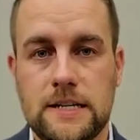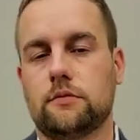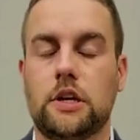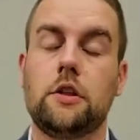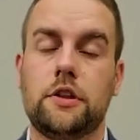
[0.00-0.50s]

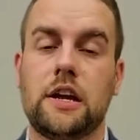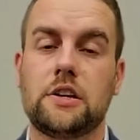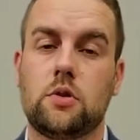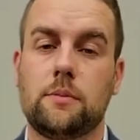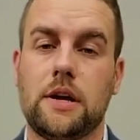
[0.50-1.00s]
The other thing I
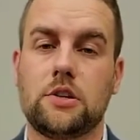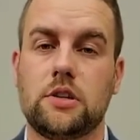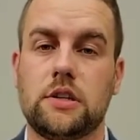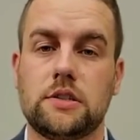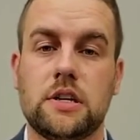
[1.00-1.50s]
just want to mention
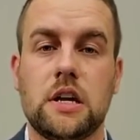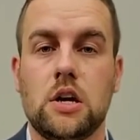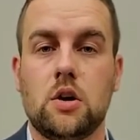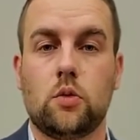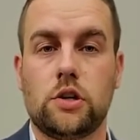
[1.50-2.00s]
is
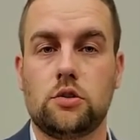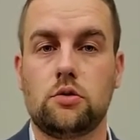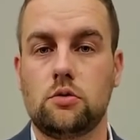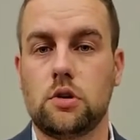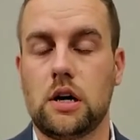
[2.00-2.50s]
we
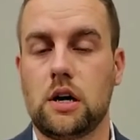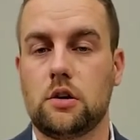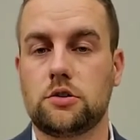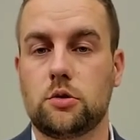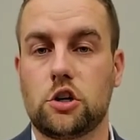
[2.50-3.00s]
do
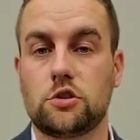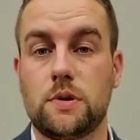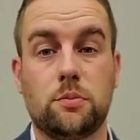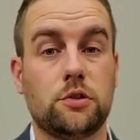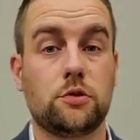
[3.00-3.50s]
also encourage
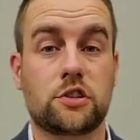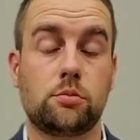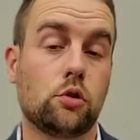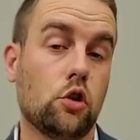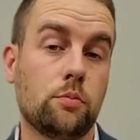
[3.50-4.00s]
people to
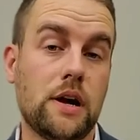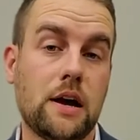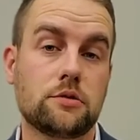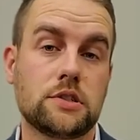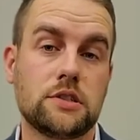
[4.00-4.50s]
explore open
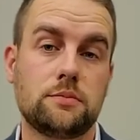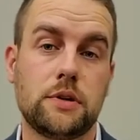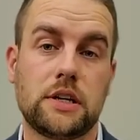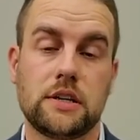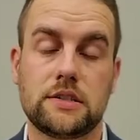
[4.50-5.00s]
houses,
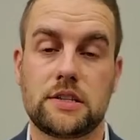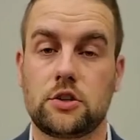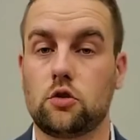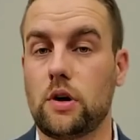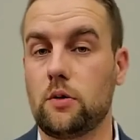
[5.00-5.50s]
because that's a
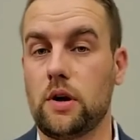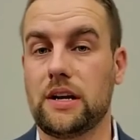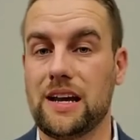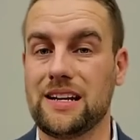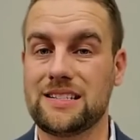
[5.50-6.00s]
great way to
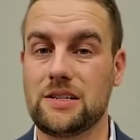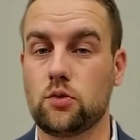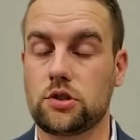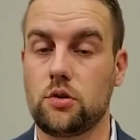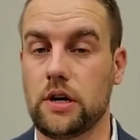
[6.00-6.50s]
kind of see
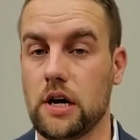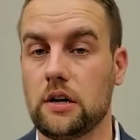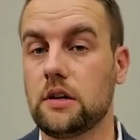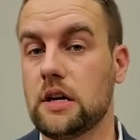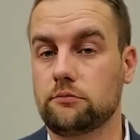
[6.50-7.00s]
what's going on,